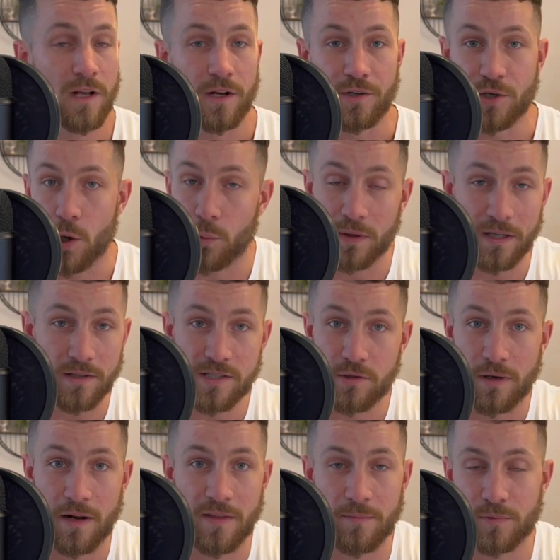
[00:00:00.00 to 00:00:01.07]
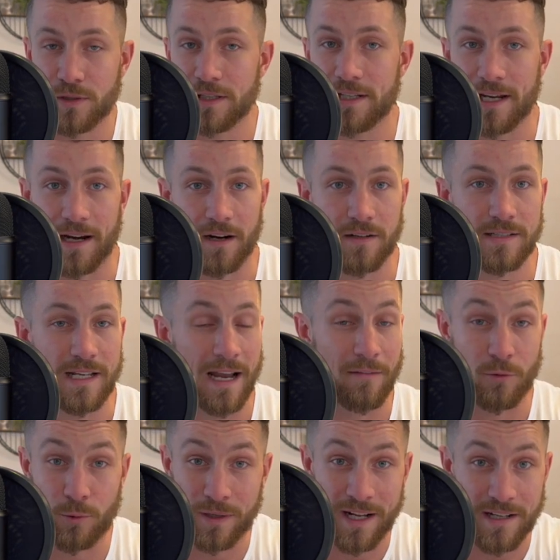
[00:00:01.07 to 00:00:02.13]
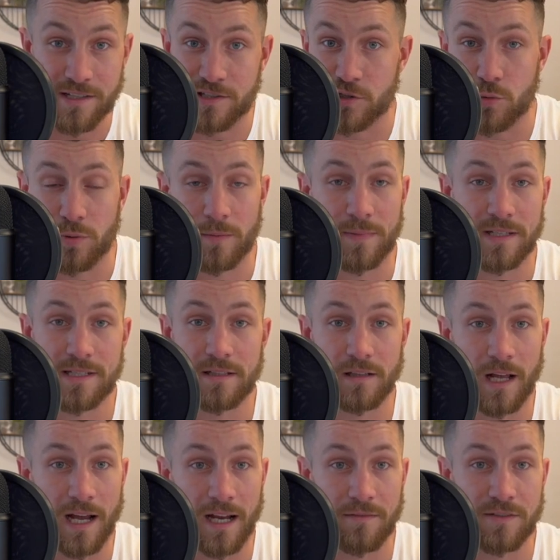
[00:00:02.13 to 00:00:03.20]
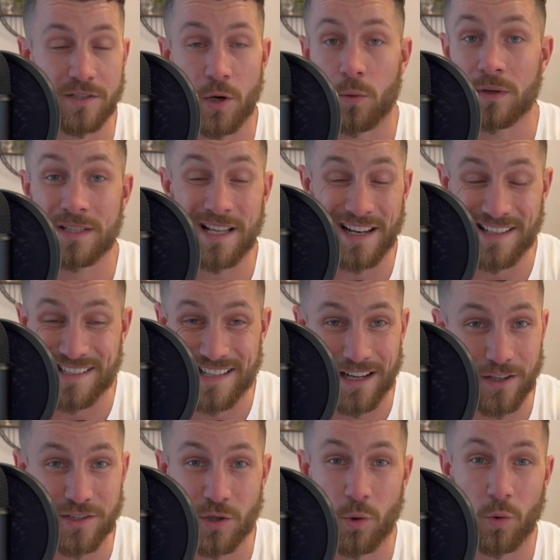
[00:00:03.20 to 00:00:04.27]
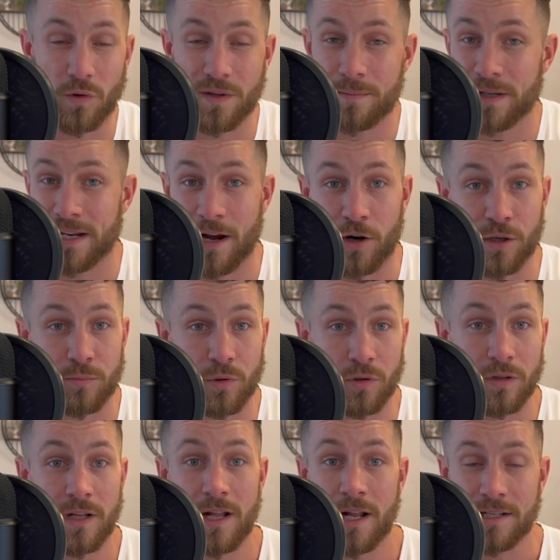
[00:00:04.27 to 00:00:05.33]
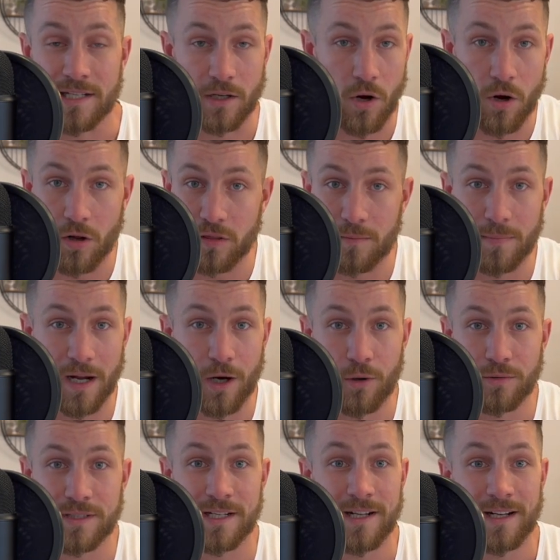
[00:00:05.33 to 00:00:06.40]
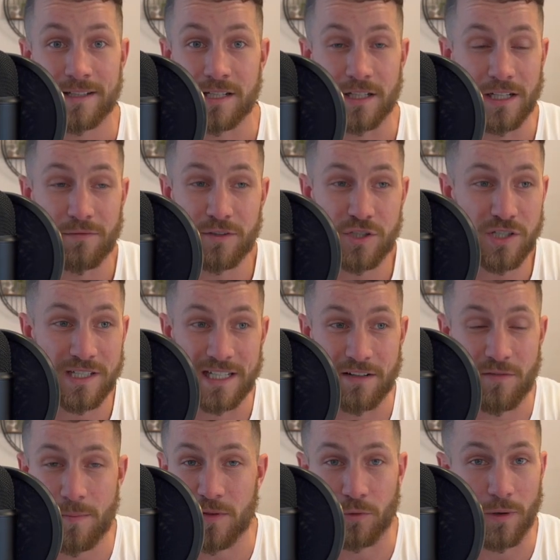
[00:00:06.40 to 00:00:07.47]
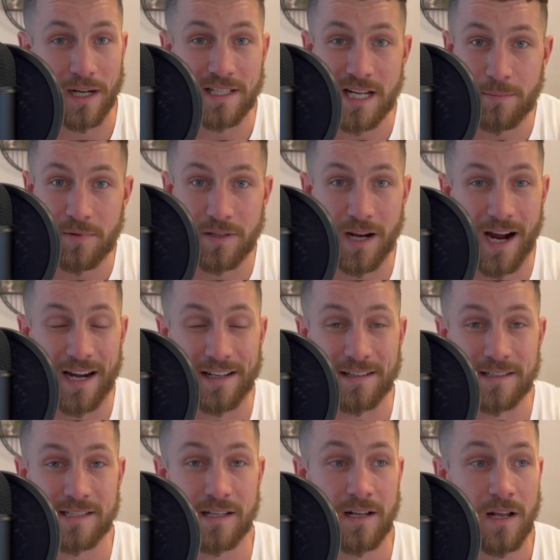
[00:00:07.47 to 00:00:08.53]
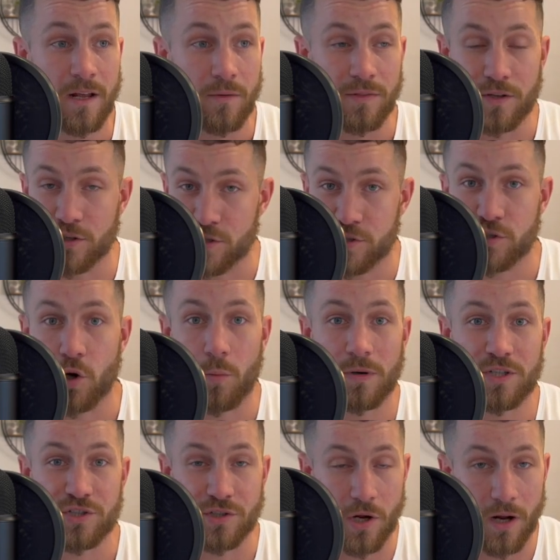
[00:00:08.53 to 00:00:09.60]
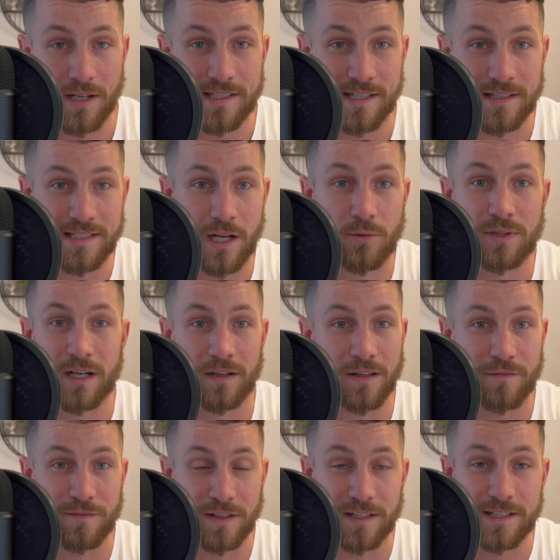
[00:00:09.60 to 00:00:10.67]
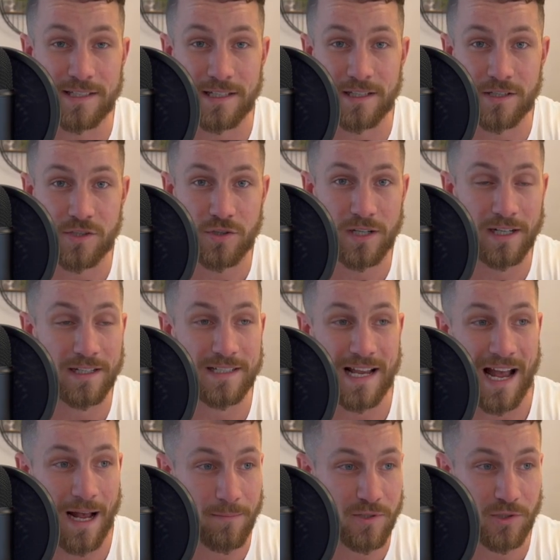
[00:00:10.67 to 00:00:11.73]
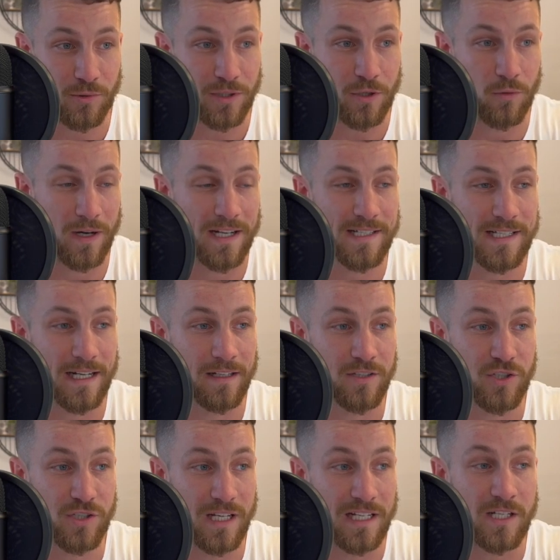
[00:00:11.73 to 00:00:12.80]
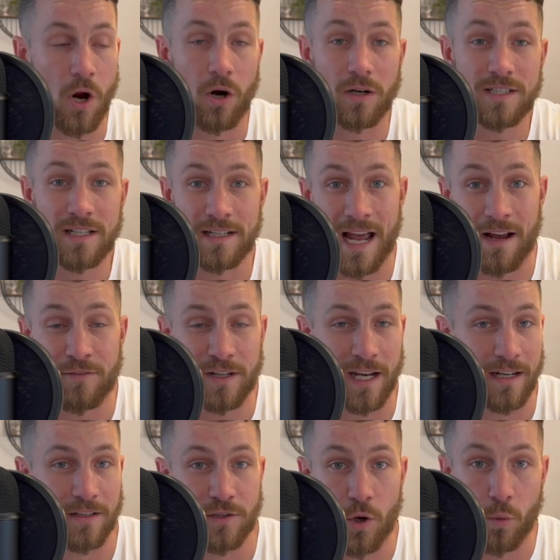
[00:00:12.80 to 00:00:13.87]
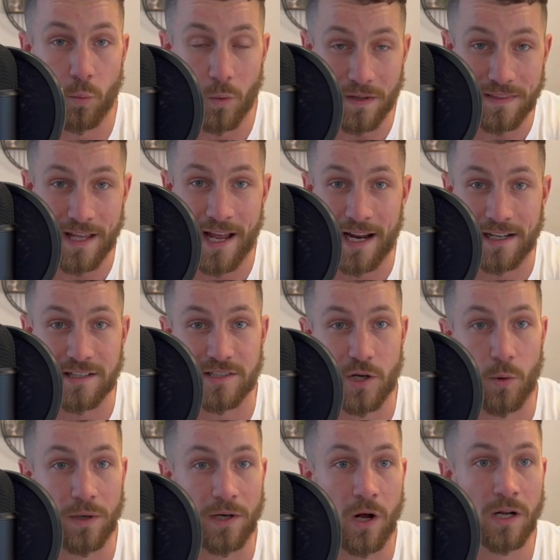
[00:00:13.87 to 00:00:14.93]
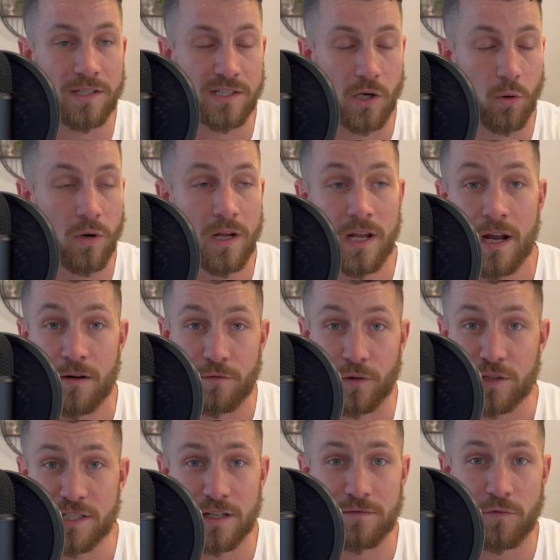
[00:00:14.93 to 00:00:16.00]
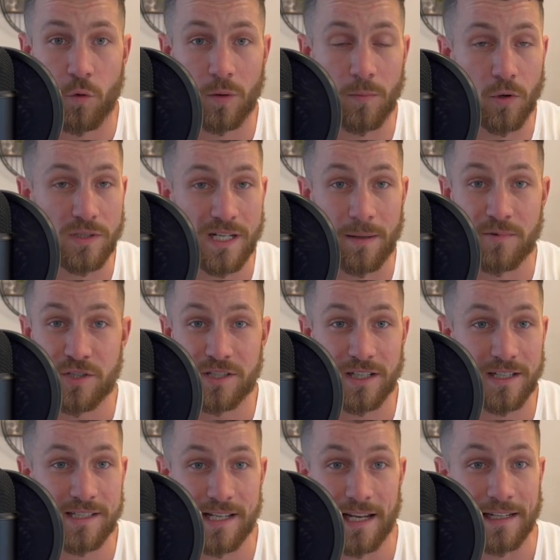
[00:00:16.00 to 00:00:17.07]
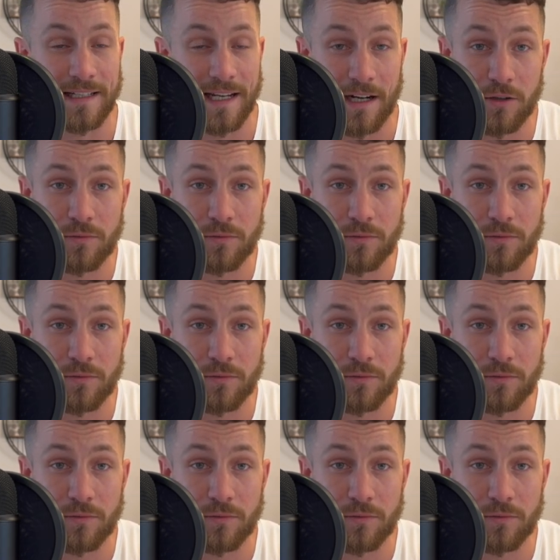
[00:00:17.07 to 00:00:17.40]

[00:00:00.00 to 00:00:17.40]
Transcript: No one else around them really cares. Everyone has super busy lives. No one is there to hold them accountable, to call them out, to even just give them the right type of guidance. There's so much nonsense out there in the fitness industry and it's absolutely crazy and it's just it's hard to navigate and know what the heck is going on. So, first and foremost, I'm just going to say get